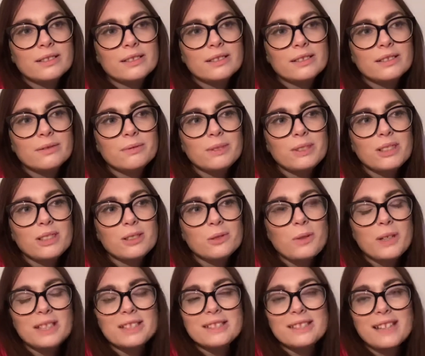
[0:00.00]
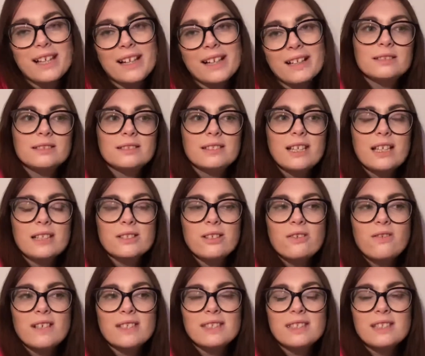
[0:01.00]
which is quite sad. Yeah, so the
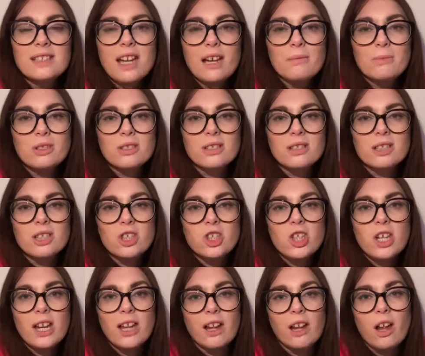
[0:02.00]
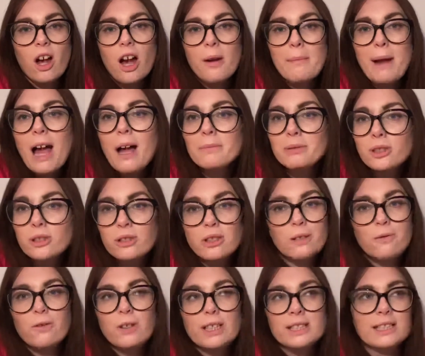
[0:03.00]
rest of the day I'm just going to chill. I'm absolutely
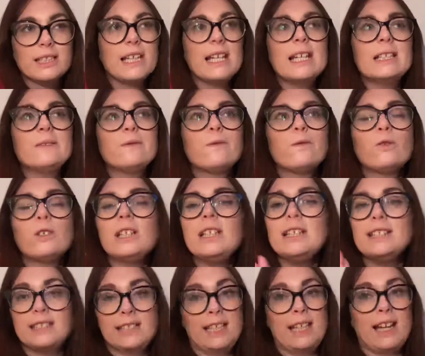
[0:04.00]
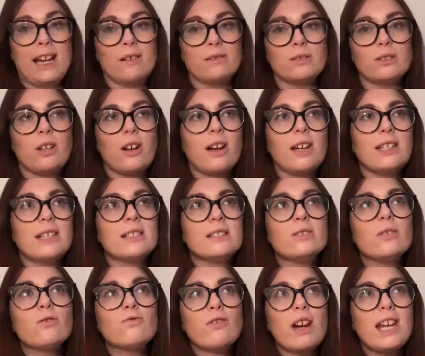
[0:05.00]
freezing. It is freezing outside. It's
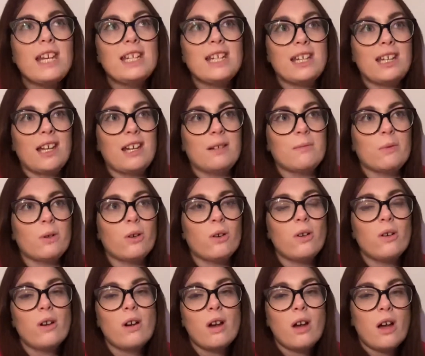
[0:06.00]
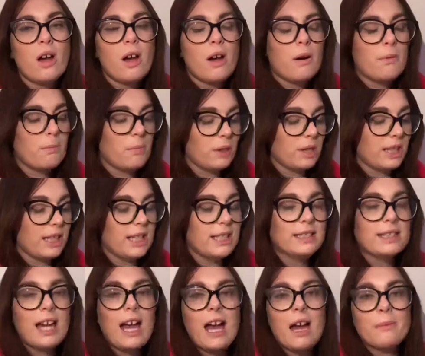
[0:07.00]
not raining anymore, but it
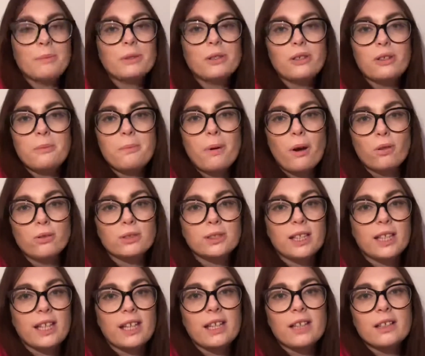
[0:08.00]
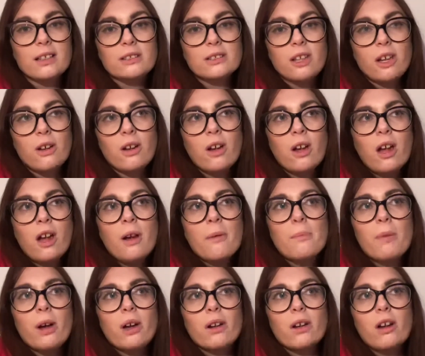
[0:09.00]
is absolutely Baltic. So,
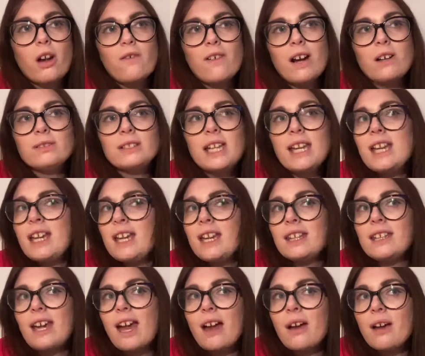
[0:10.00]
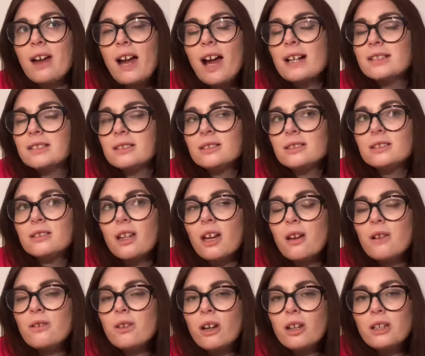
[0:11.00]
but around here, yeah, it hasn't
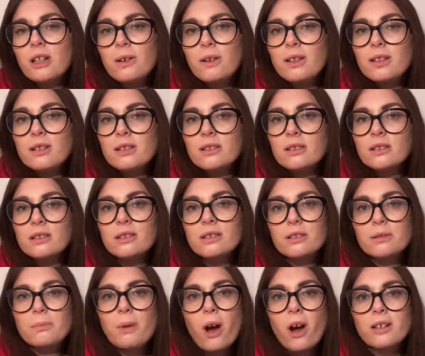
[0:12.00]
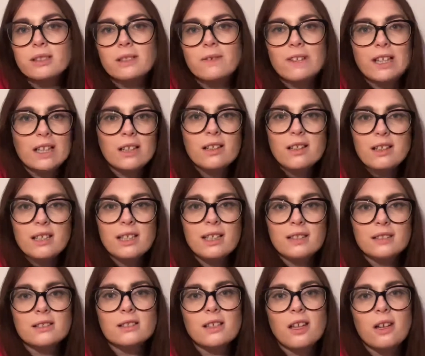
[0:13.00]
snowed. I know in parts of England it
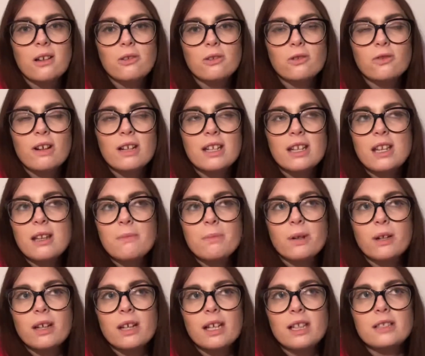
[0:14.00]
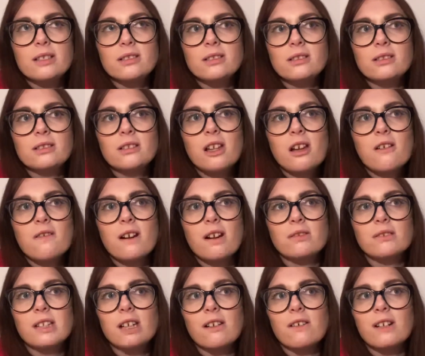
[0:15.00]
has snowed already, but it doesn't snow
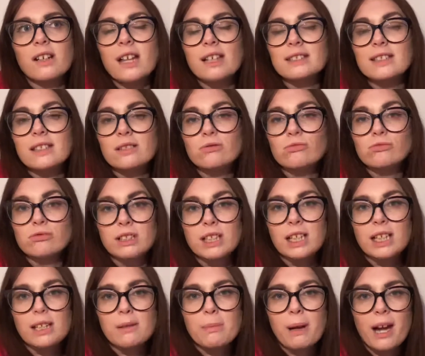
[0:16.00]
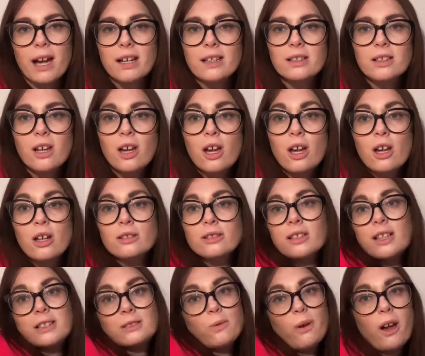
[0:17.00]
around here unless it's really bad. So
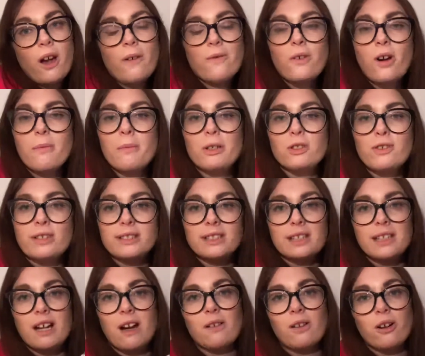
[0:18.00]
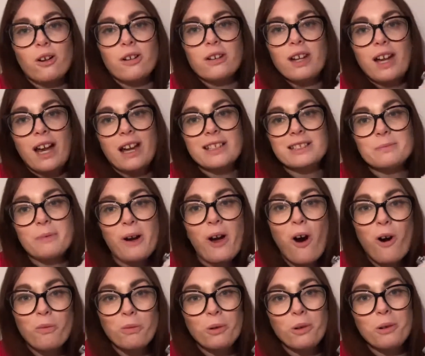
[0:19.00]
that's why I've got my dressing gown on and my
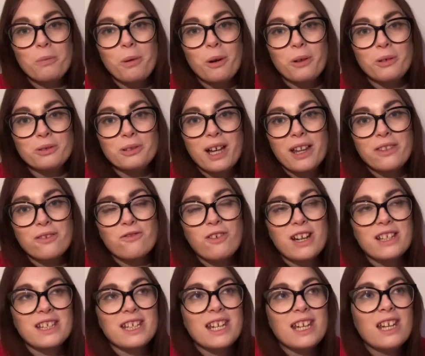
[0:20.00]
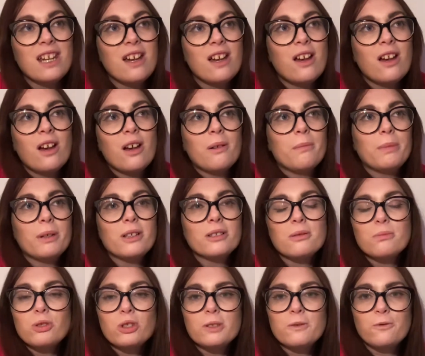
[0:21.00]
hot water bottle at the ready, because
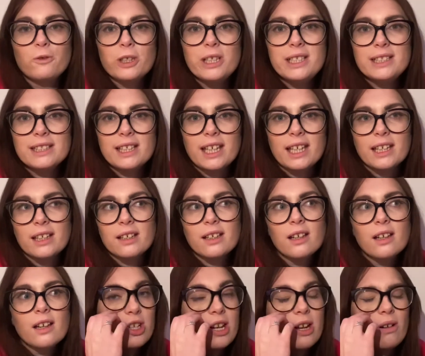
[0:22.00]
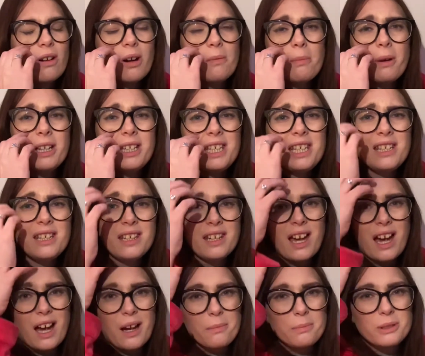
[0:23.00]
I'm just freezing. I might need a
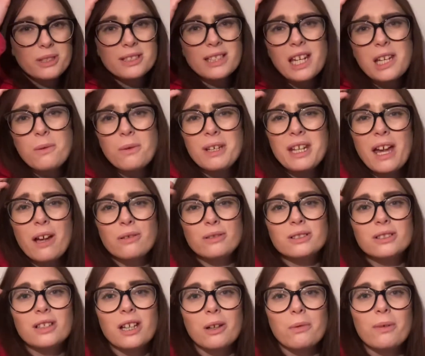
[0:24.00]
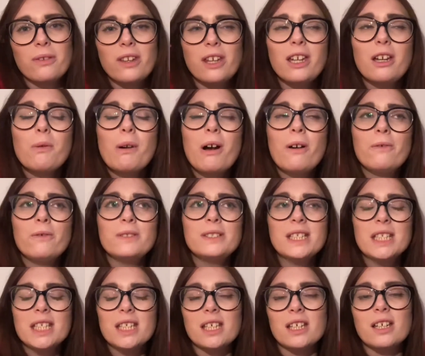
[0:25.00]
nap. Does anyone else, like when they go out for
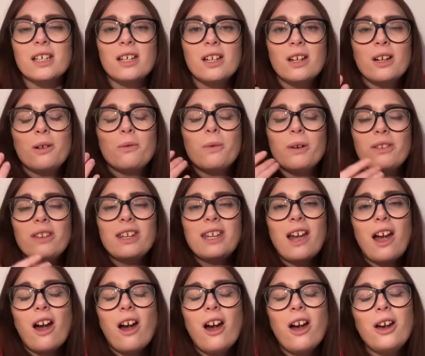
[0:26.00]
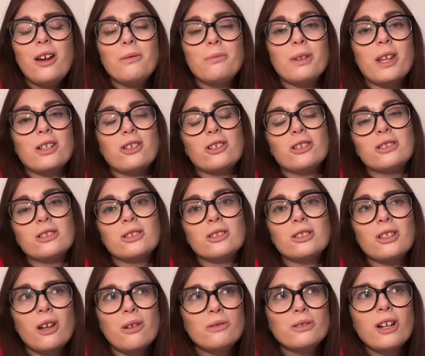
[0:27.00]
dinner, when they get home, they're just
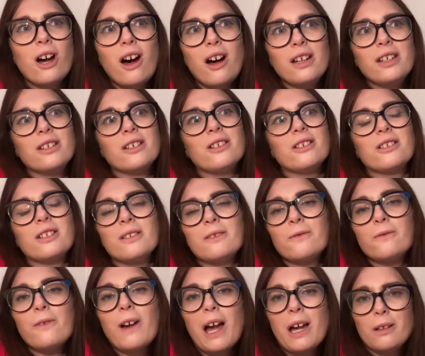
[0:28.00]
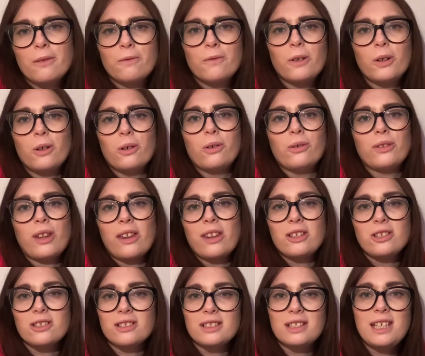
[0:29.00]
so tired and fat and full that they
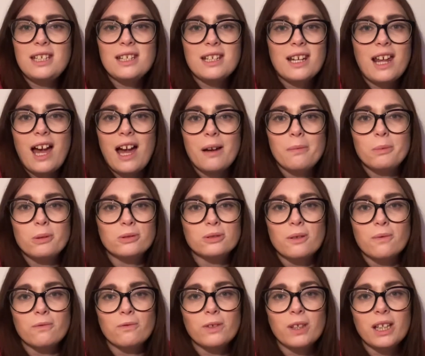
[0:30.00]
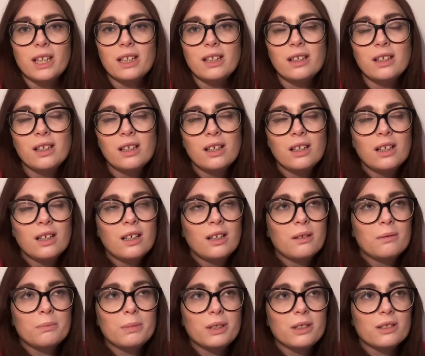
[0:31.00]
just need a nap or something?
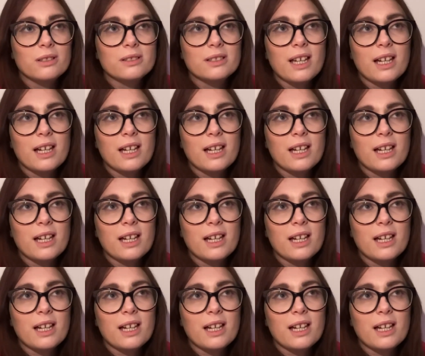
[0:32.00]
Because that